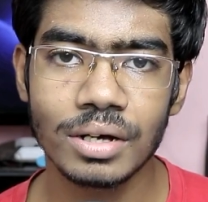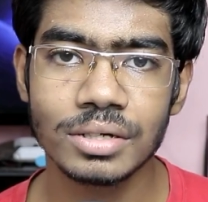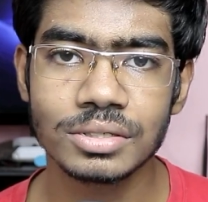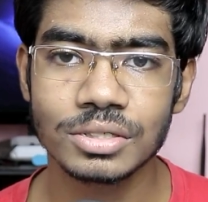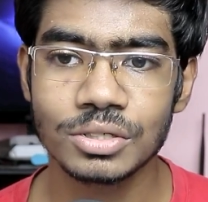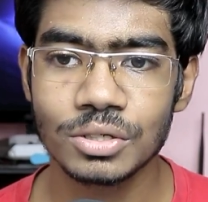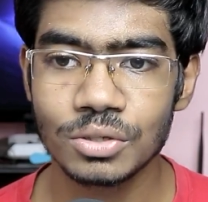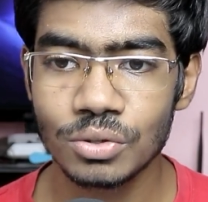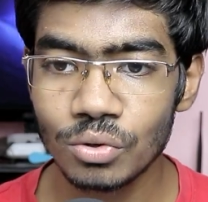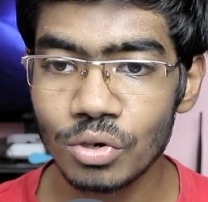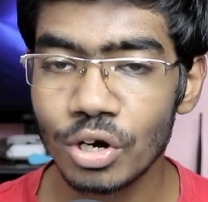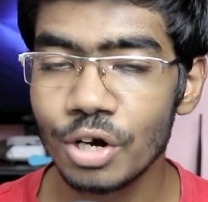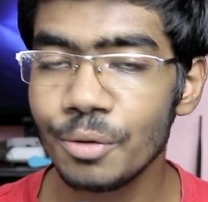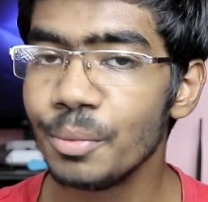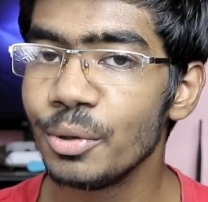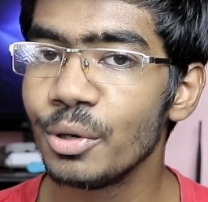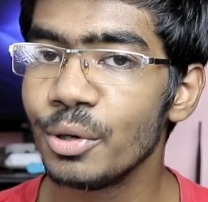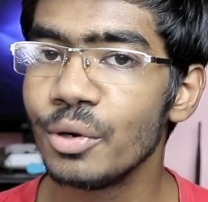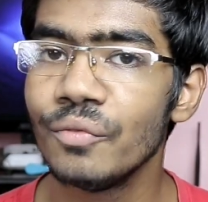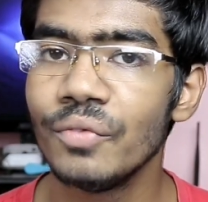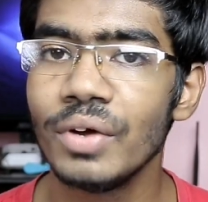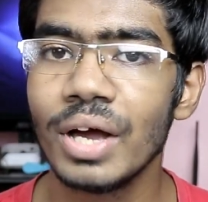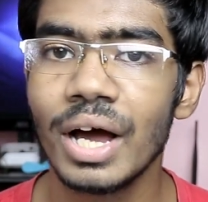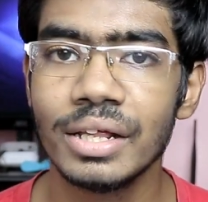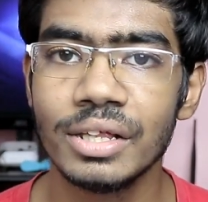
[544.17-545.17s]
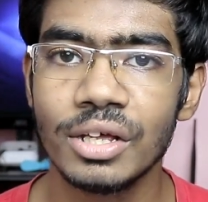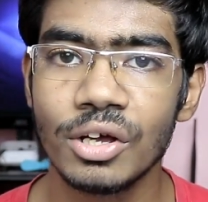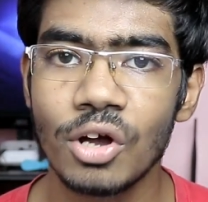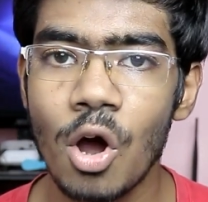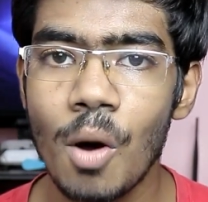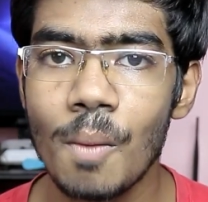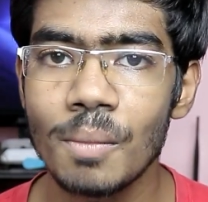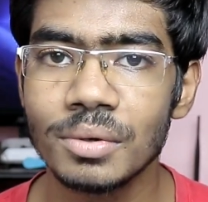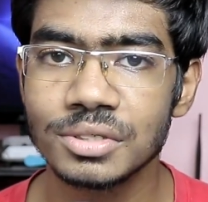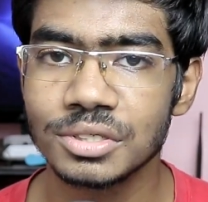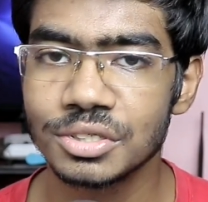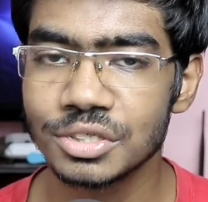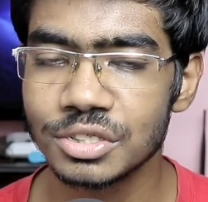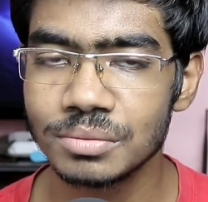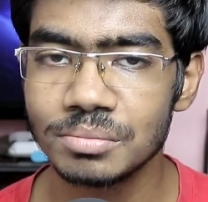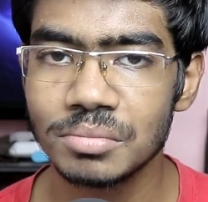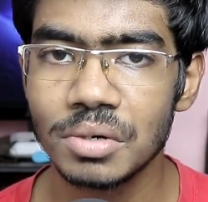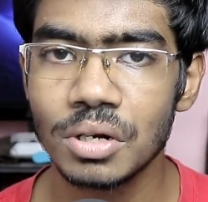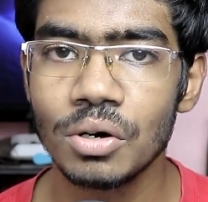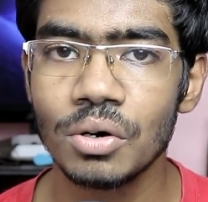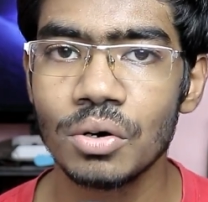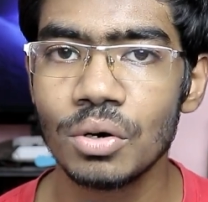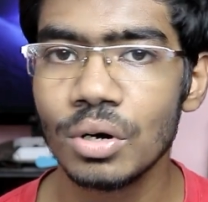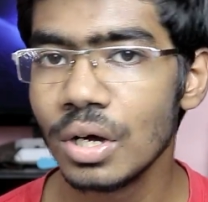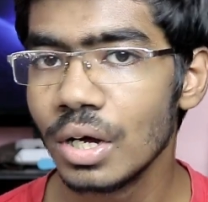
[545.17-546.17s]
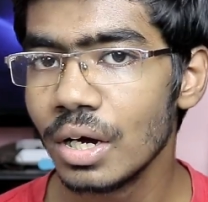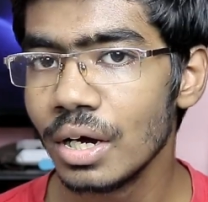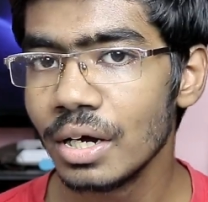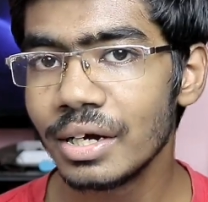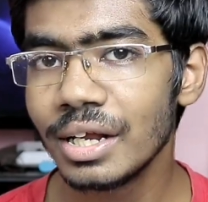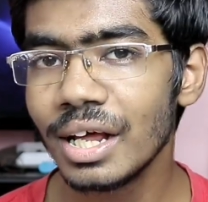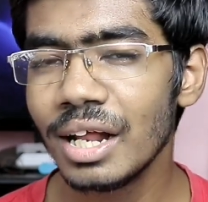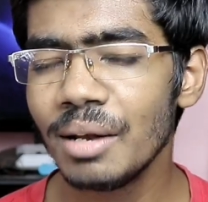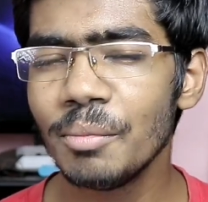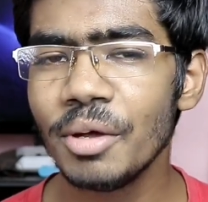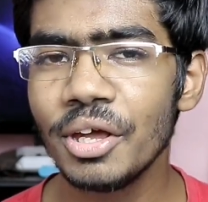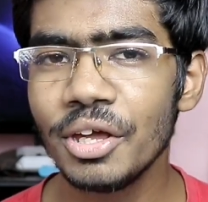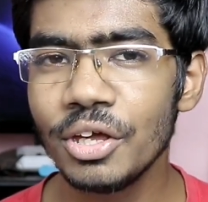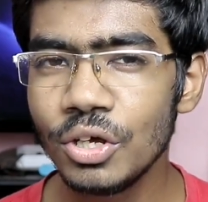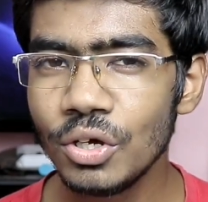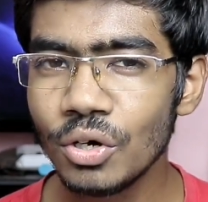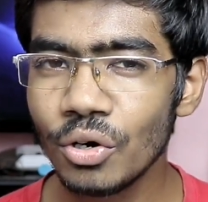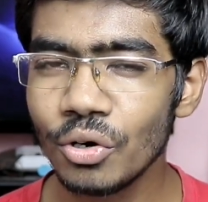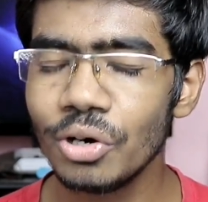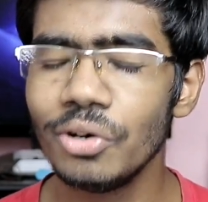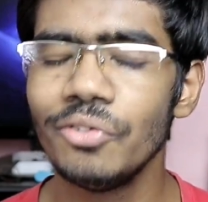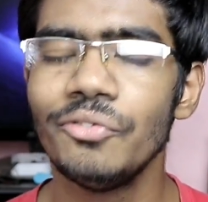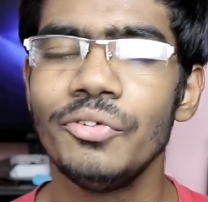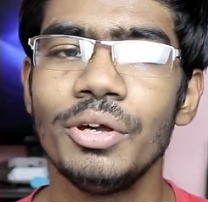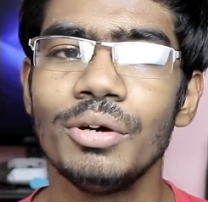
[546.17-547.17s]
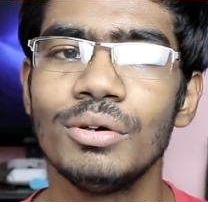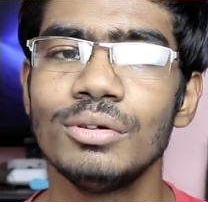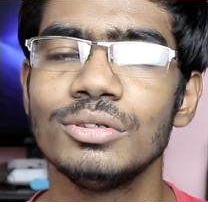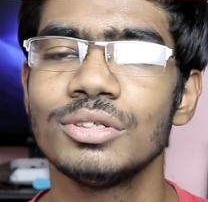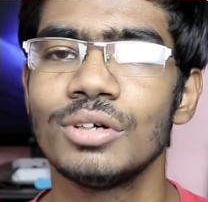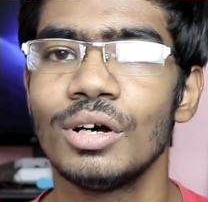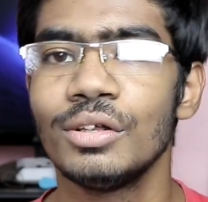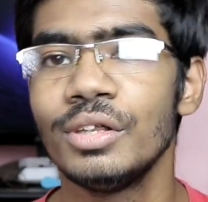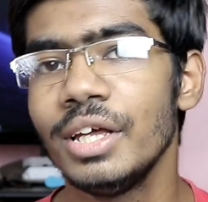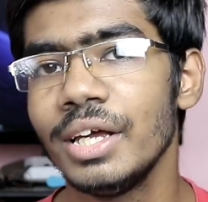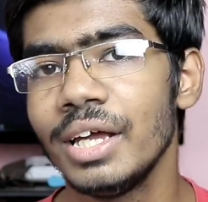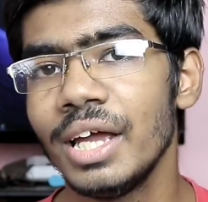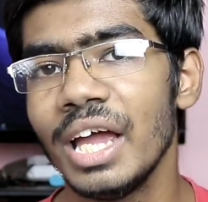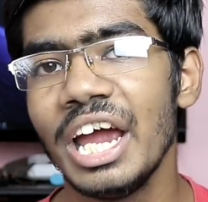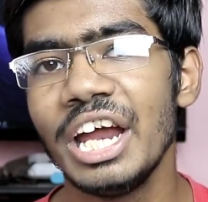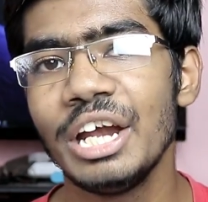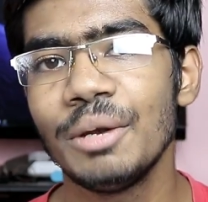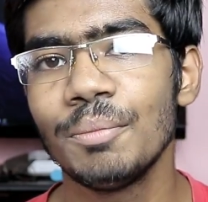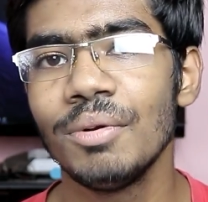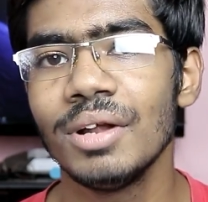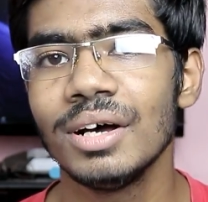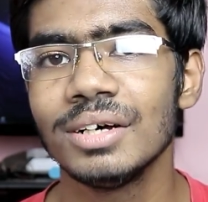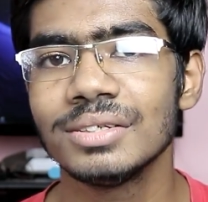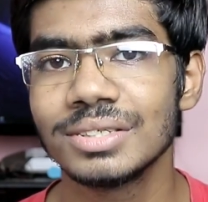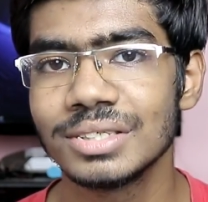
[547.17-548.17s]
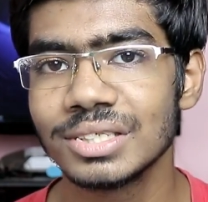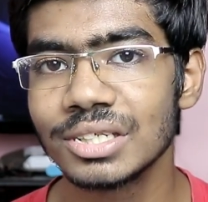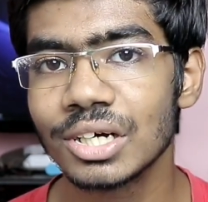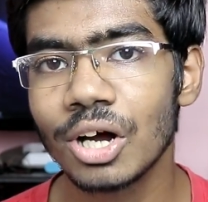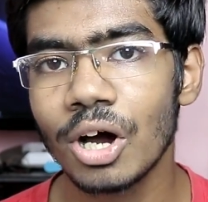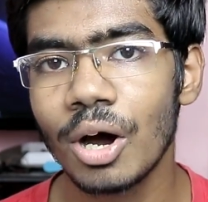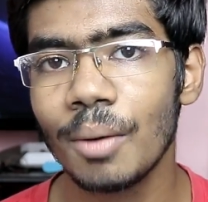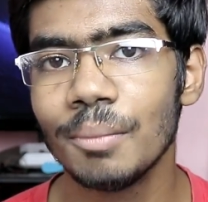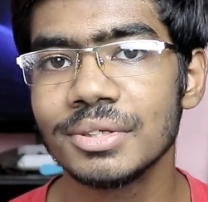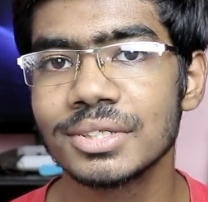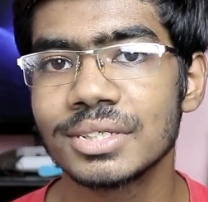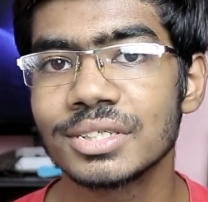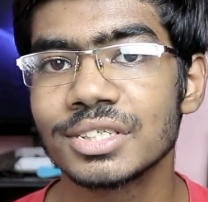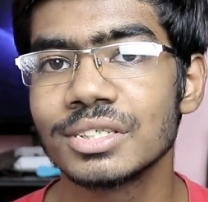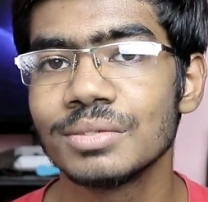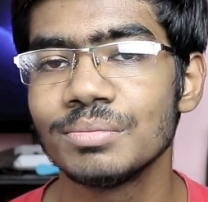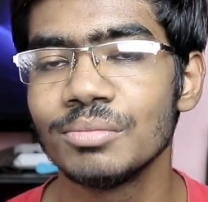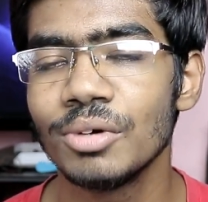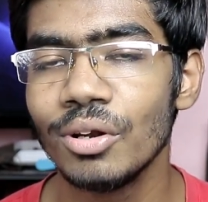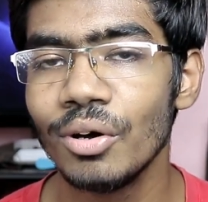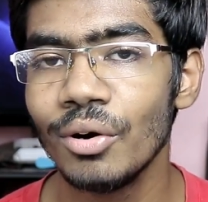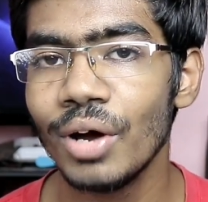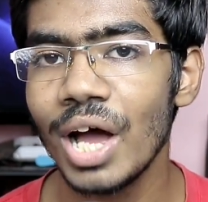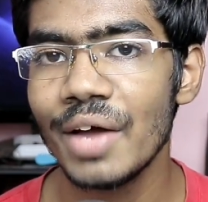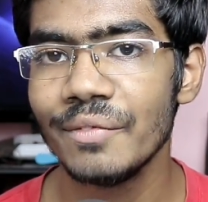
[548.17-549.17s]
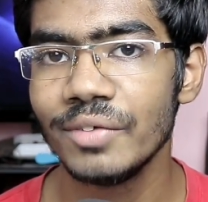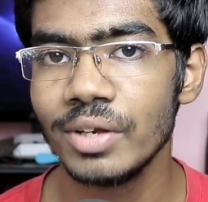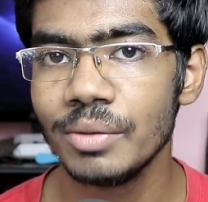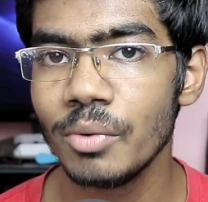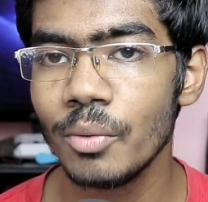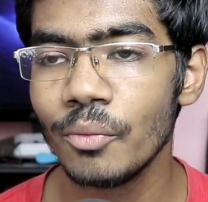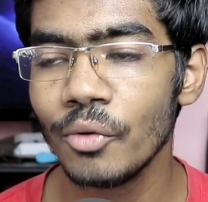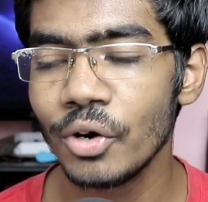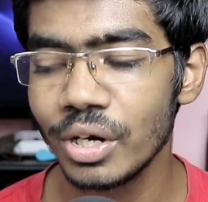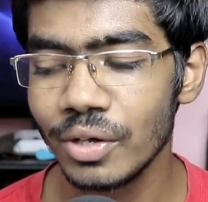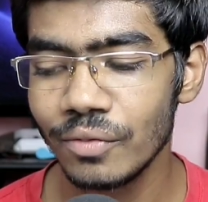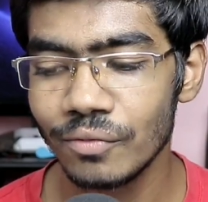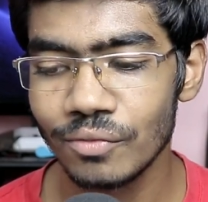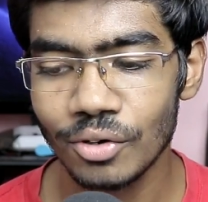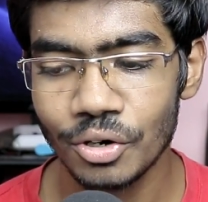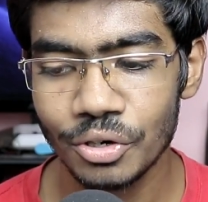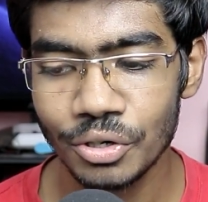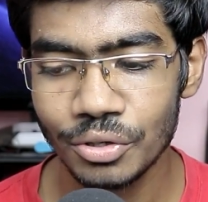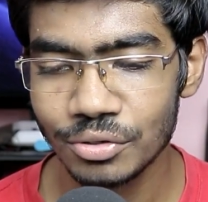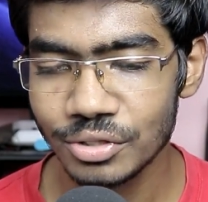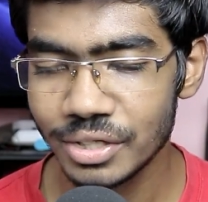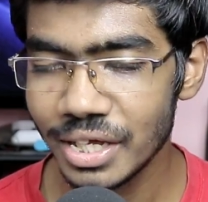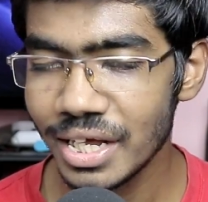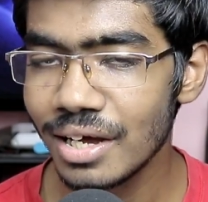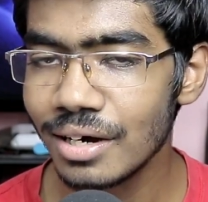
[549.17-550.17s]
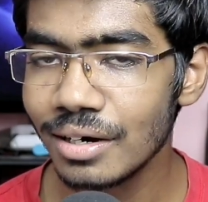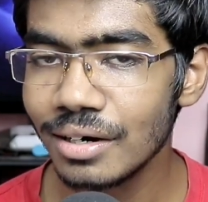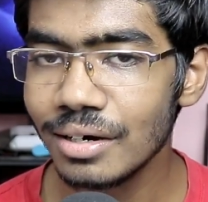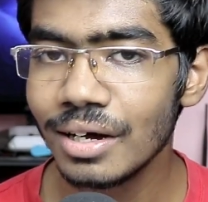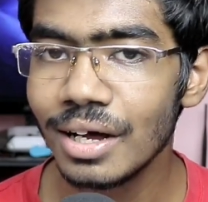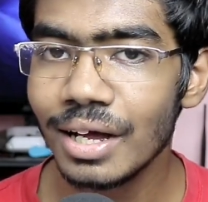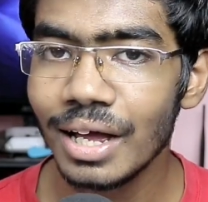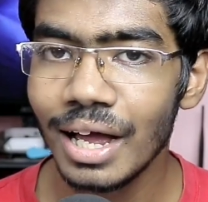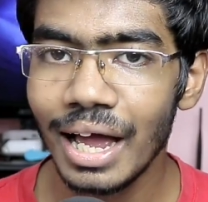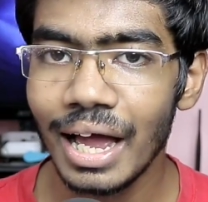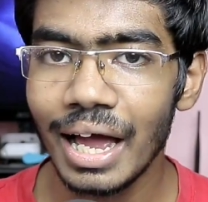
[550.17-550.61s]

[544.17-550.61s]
Plus, do let me know via the comment section below. Tell me your views on the K8 Plus in the comment section below. I will be waiting for you there.